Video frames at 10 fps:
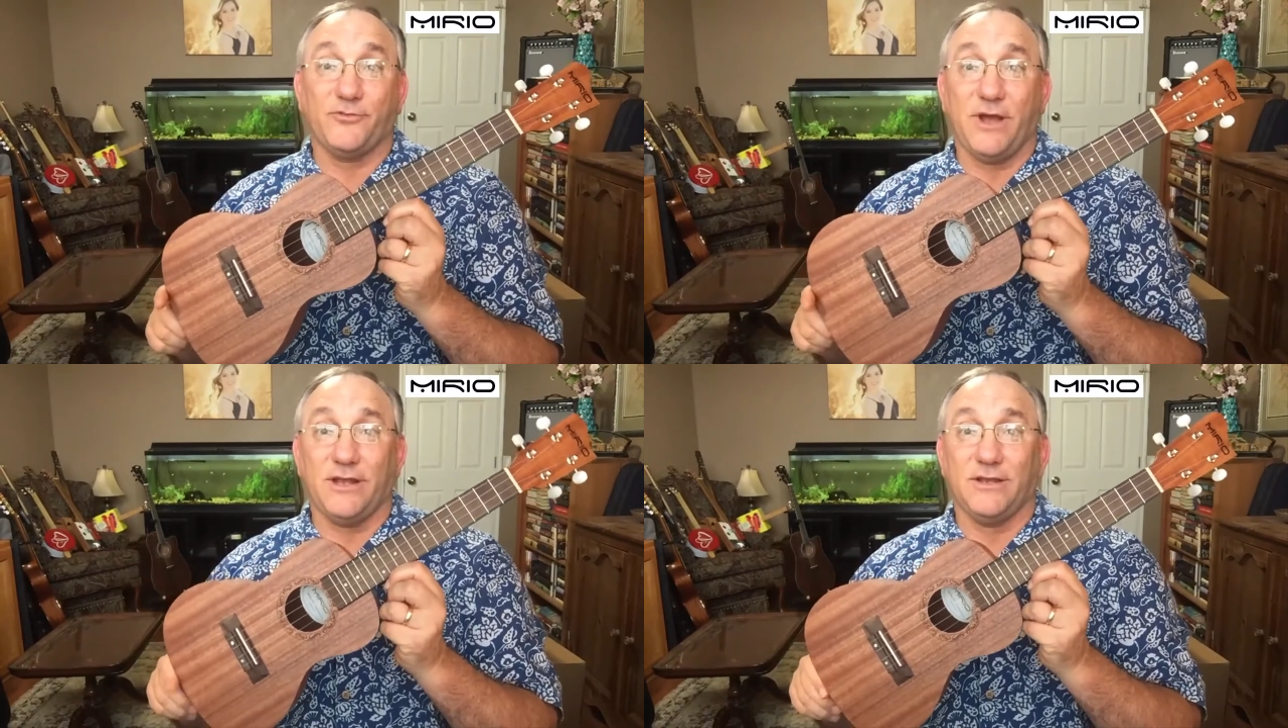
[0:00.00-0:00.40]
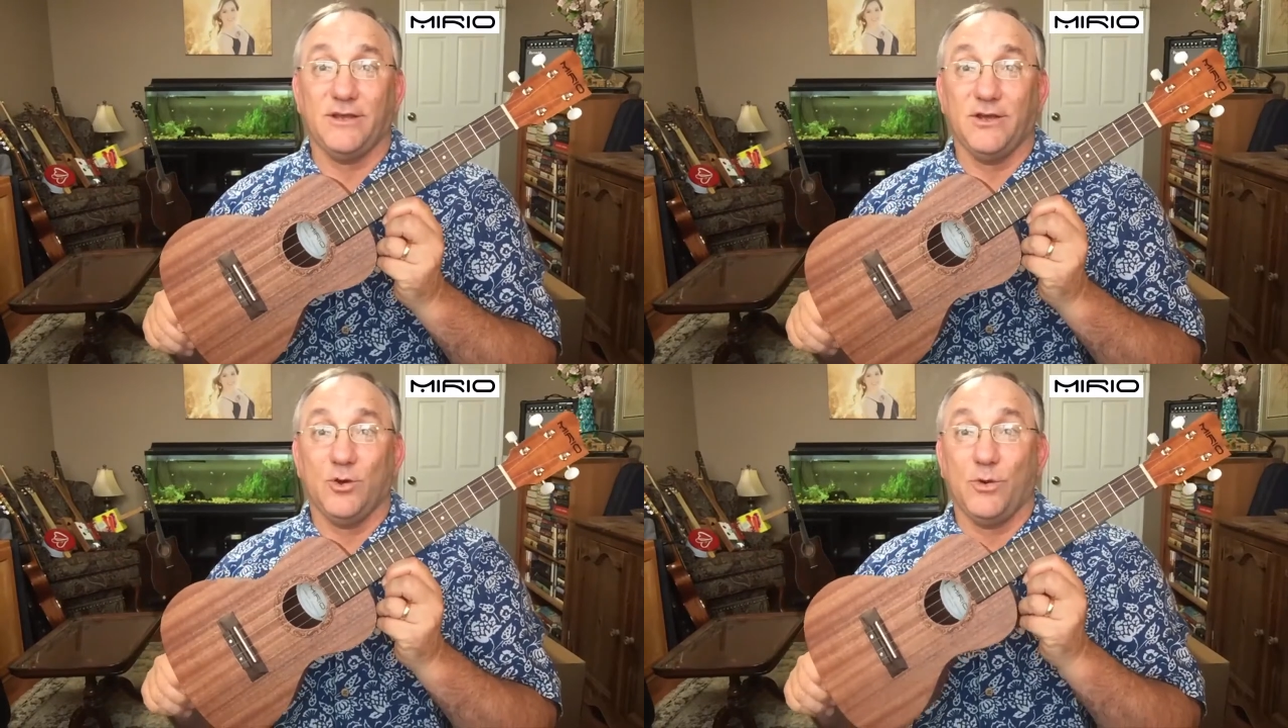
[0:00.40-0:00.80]
fret,
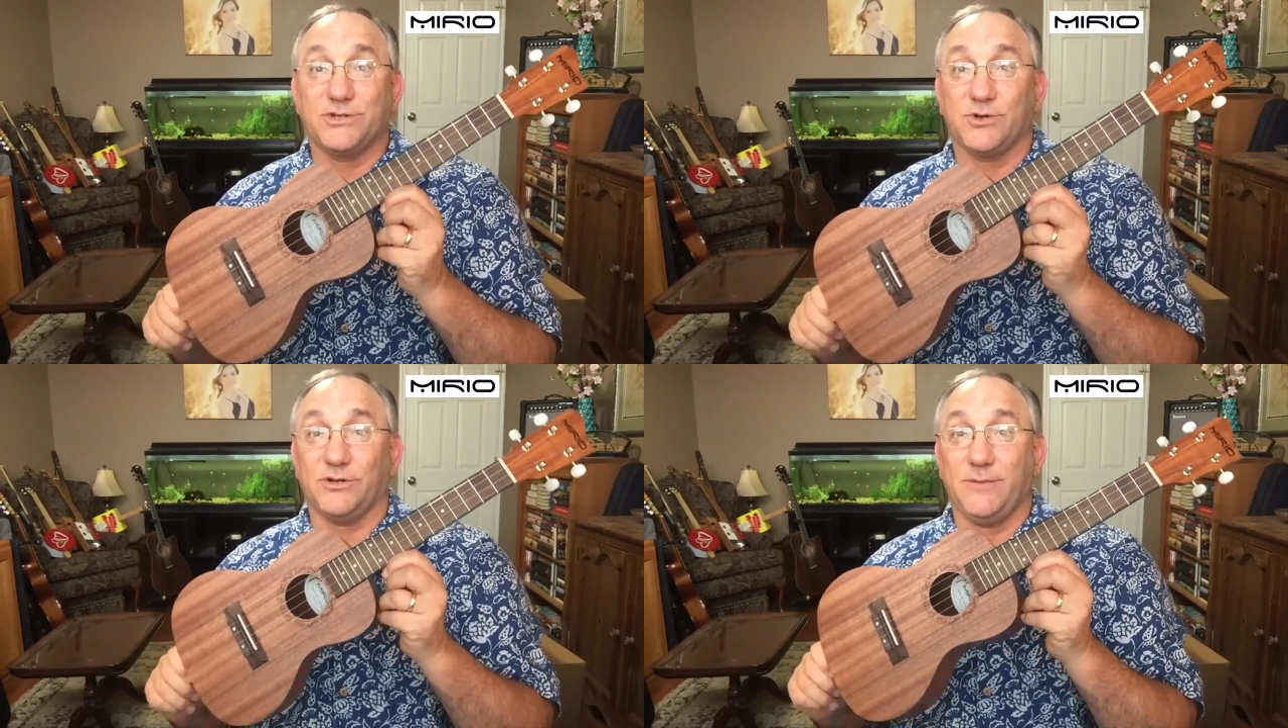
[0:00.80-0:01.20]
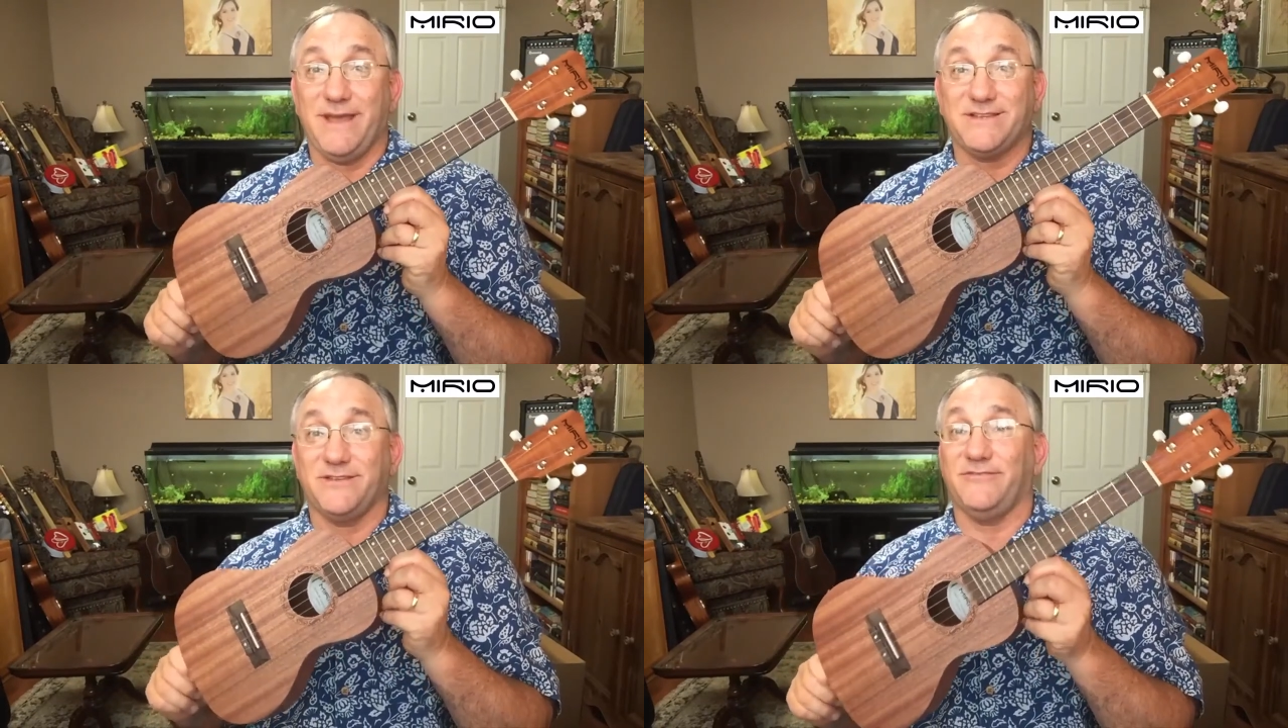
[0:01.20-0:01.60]
which certainly
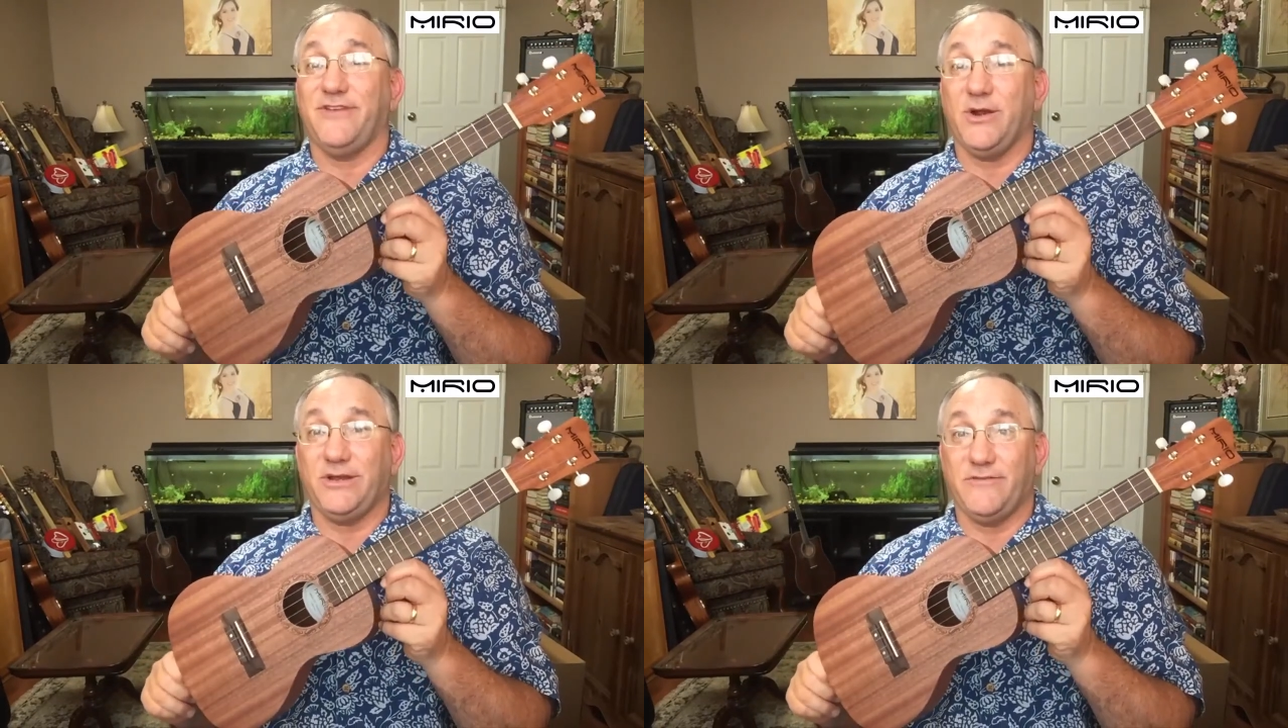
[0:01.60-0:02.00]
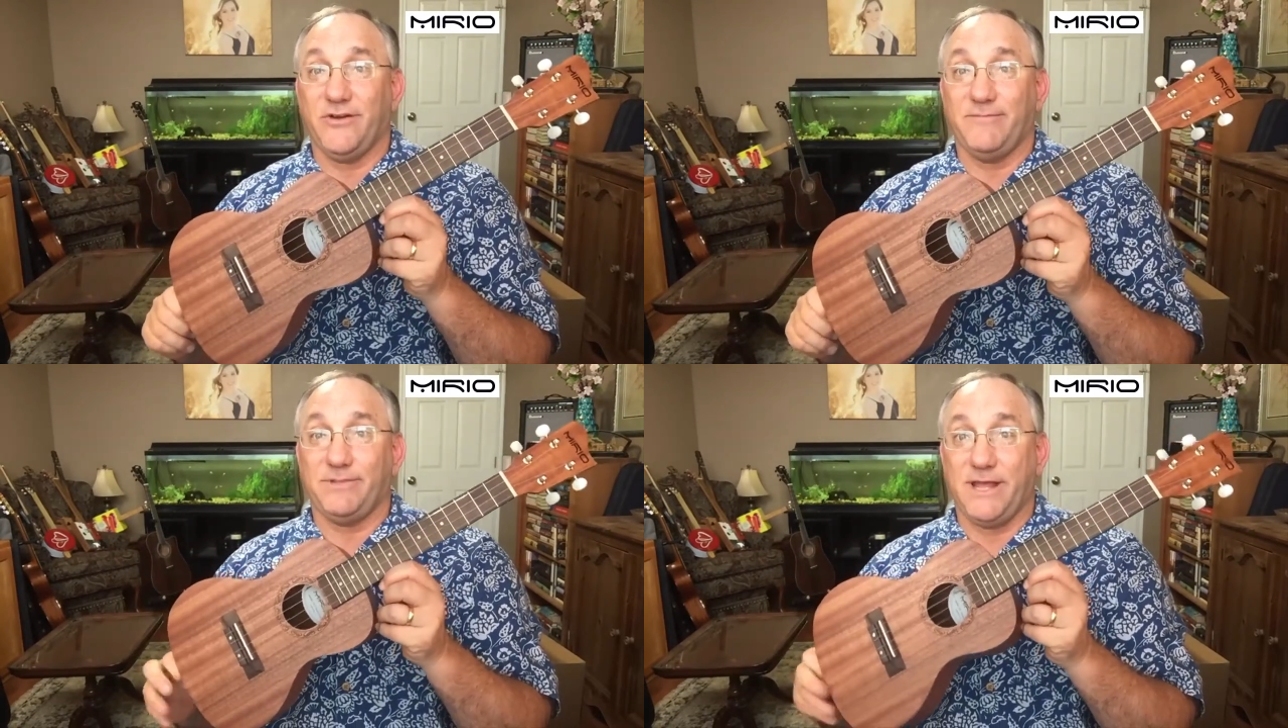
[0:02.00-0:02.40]
makes it very,
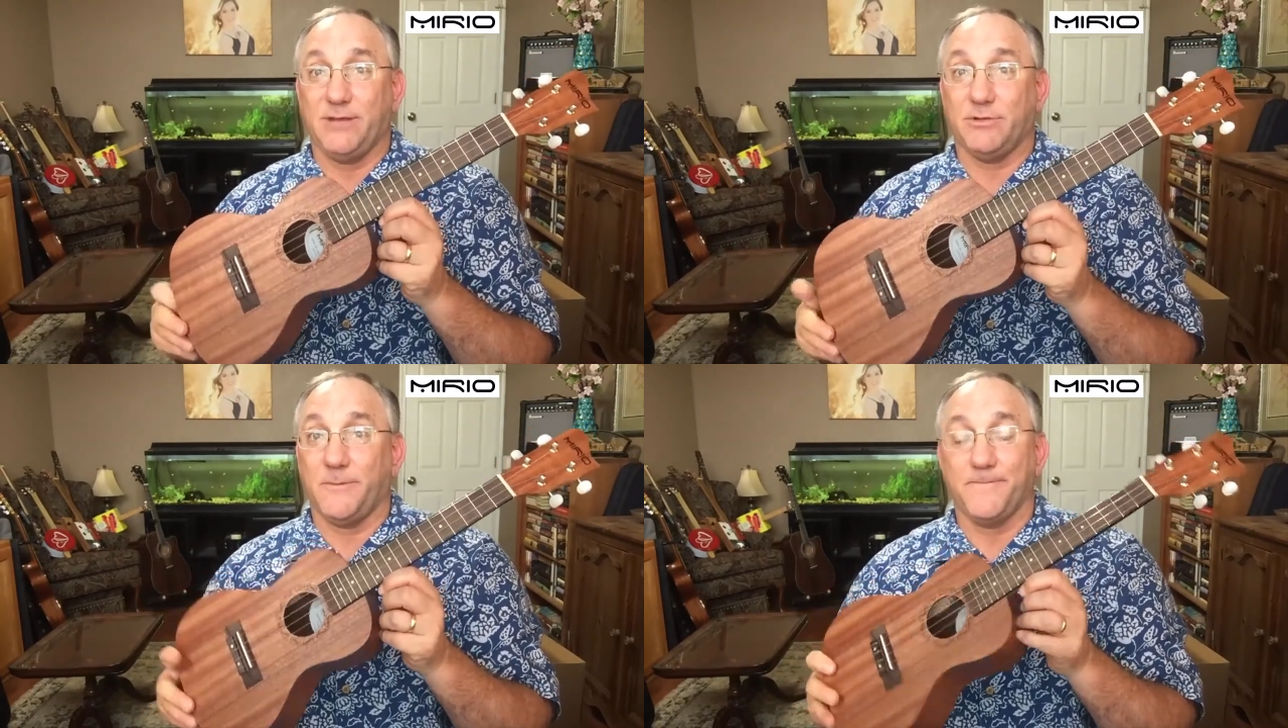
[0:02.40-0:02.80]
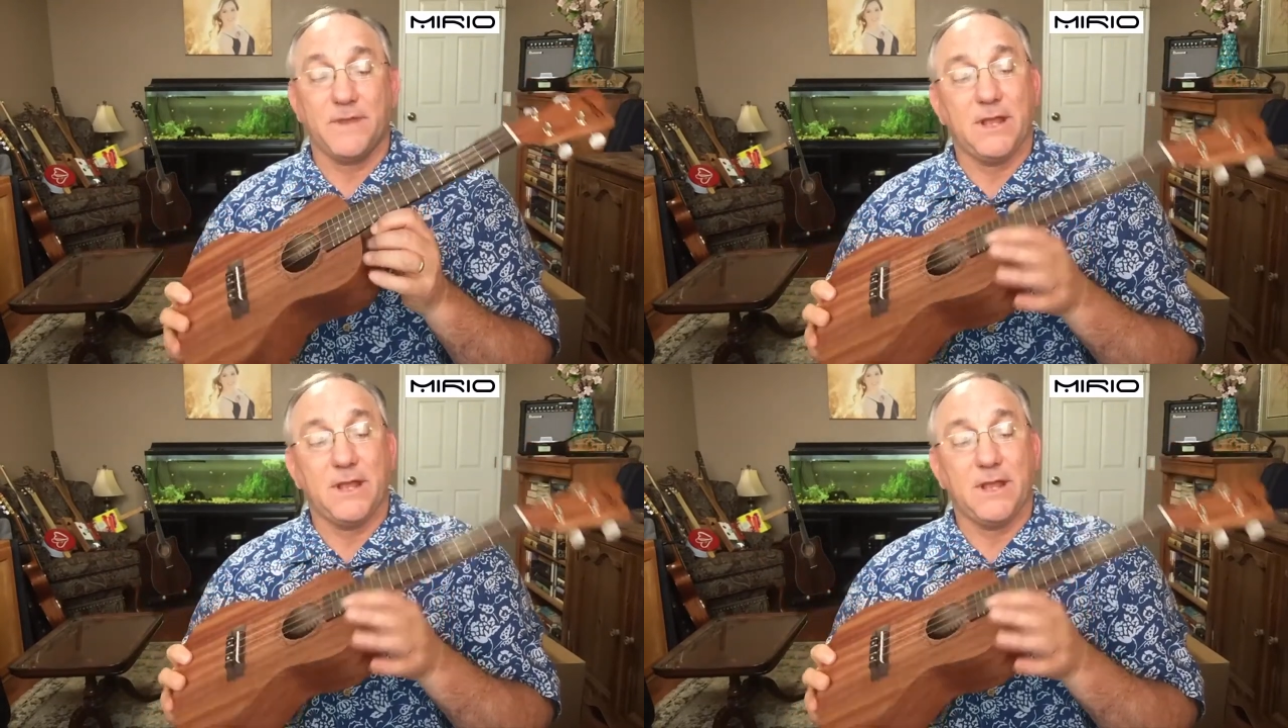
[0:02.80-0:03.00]
very playable.